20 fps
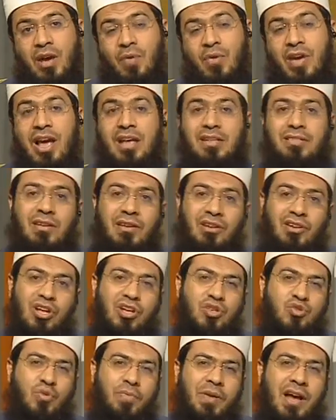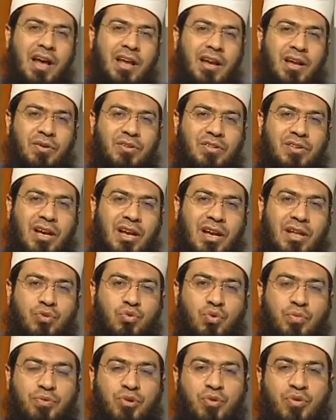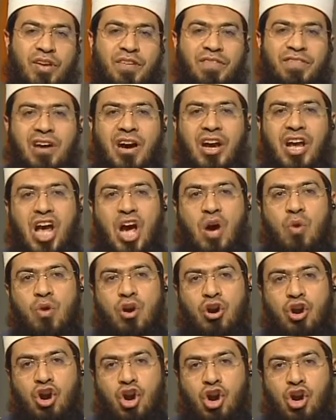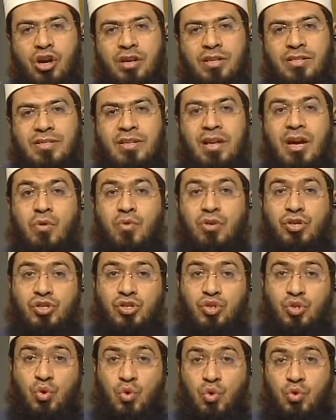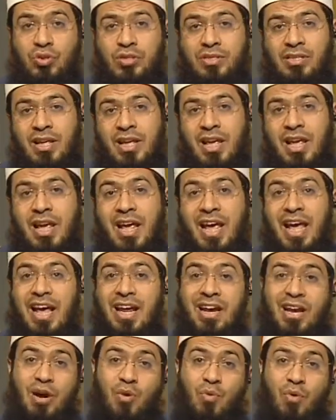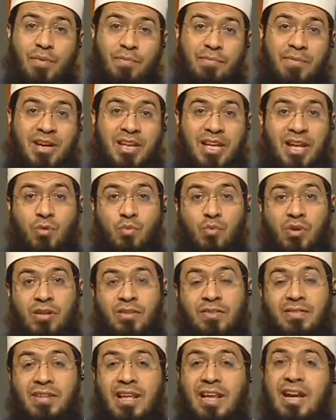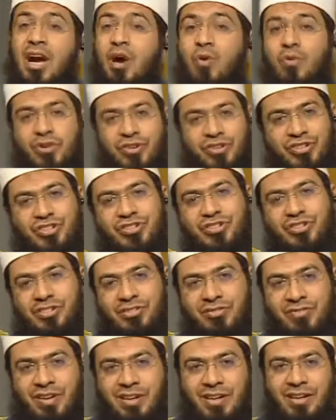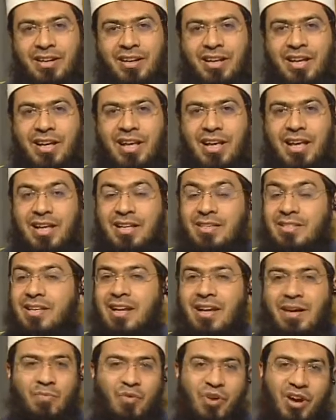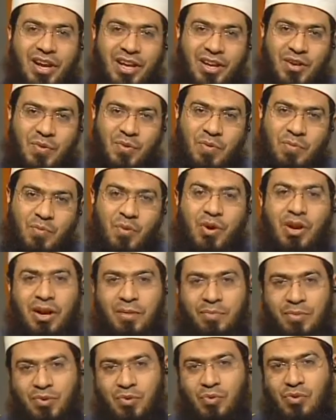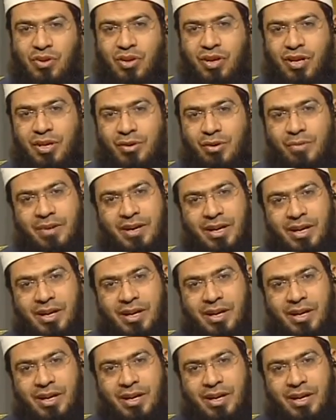We ask Allah subhanahu wa ta'ala to purify our hearts, our souls, and our money and wealth and our children. Assalamu alaikum wa rahmatullahi.